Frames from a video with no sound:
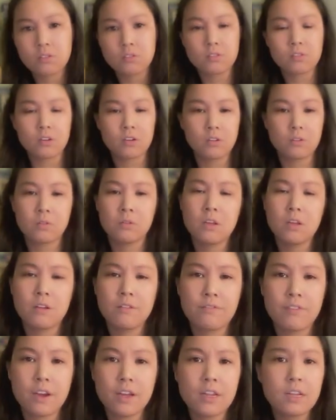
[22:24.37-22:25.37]
and so
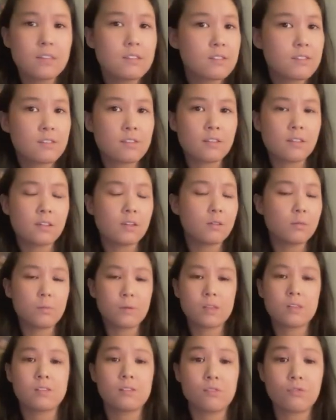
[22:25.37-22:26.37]
finance is a little
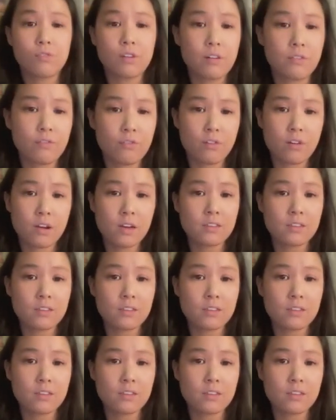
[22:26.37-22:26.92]
bit different for